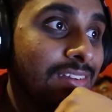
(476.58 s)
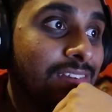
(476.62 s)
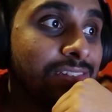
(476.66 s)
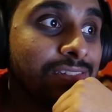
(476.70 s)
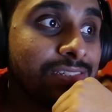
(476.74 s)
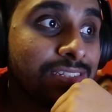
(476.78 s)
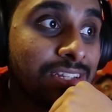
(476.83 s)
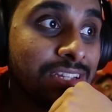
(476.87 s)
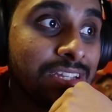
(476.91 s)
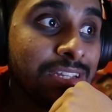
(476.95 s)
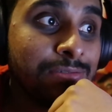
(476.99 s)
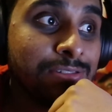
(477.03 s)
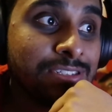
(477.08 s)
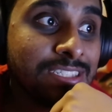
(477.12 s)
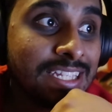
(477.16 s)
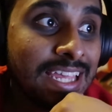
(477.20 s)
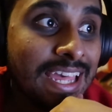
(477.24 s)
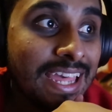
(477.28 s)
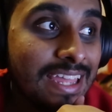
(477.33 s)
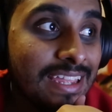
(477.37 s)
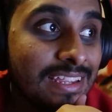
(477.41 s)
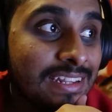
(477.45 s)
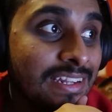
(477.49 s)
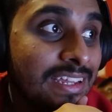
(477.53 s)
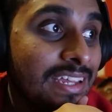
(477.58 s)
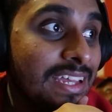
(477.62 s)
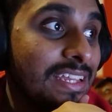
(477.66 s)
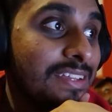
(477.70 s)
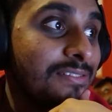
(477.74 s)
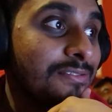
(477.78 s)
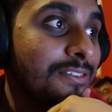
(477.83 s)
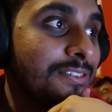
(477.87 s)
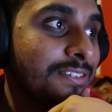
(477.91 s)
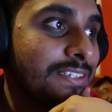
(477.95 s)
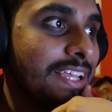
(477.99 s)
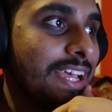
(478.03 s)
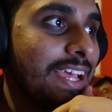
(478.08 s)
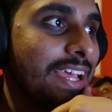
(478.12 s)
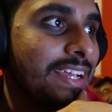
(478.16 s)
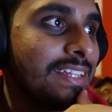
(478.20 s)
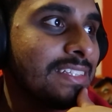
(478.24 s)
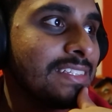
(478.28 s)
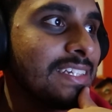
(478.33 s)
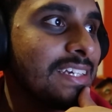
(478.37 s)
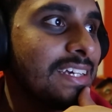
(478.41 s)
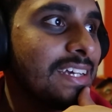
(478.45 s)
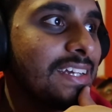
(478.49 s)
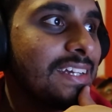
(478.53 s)
So he was getting
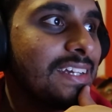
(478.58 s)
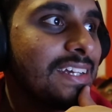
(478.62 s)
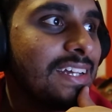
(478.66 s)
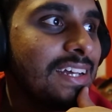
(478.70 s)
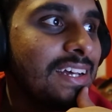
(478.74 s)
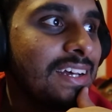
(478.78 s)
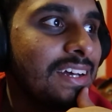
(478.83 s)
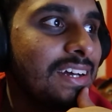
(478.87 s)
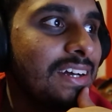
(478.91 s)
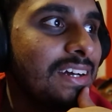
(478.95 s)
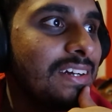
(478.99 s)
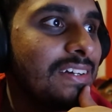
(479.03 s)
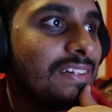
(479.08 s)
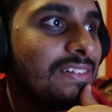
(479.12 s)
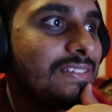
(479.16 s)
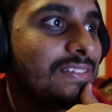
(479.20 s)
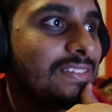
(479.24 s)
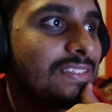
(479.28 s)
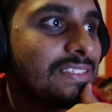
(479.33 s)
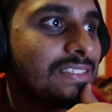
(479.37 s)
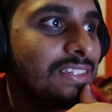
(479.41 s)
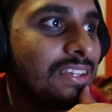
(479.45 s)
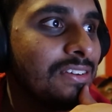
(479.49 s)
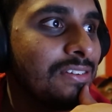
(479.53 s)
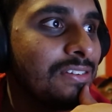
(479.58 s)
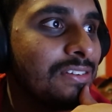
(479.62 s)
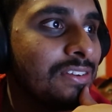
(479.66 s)
there, so